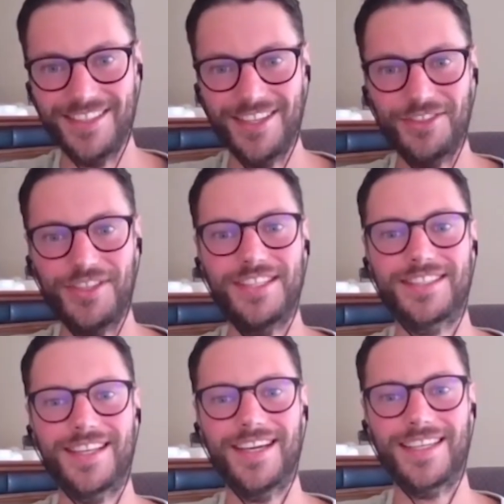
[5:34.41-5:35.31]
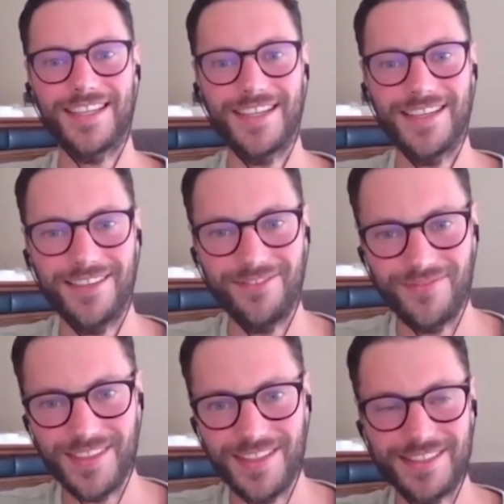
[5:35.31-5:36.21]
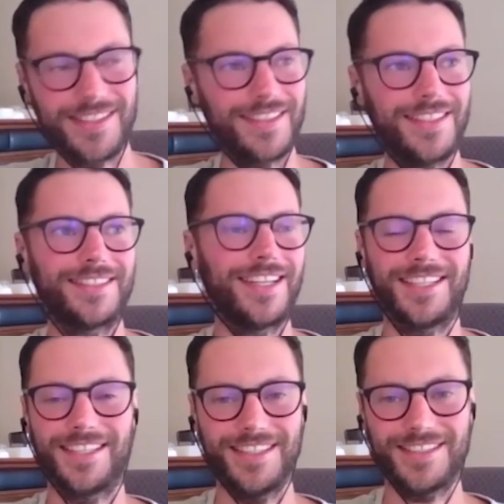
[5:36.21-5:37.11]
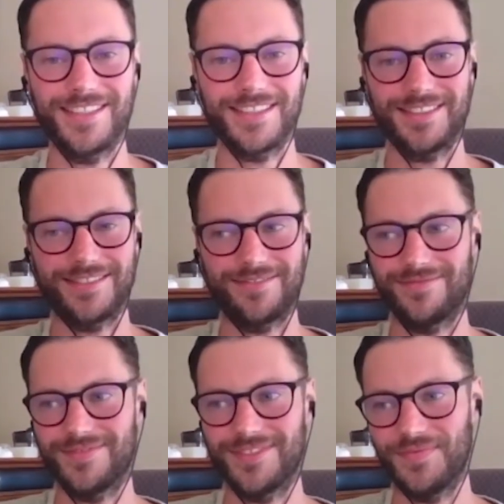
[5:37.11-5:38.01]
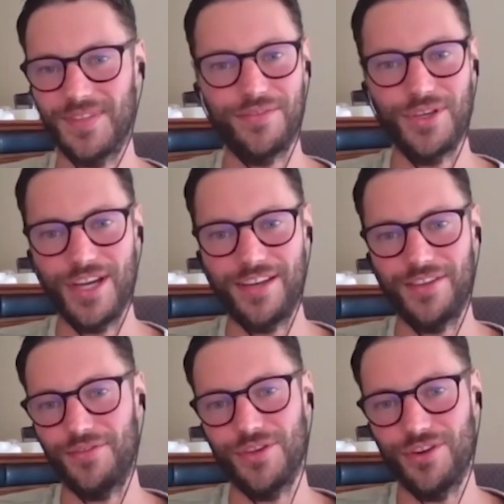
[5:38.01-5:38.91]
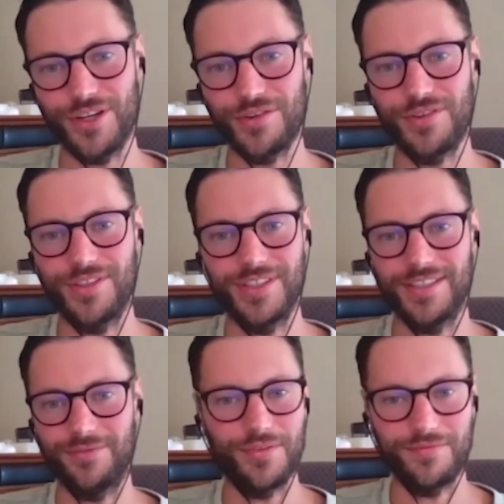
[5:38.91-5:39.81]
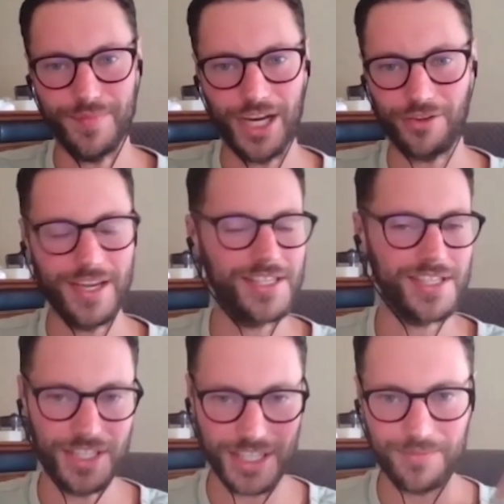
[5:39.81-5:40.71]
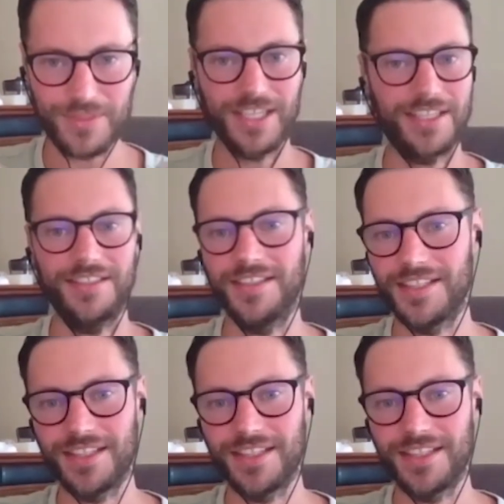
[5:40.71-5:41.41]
It's like it's like if you're ill with migraines and you keep taking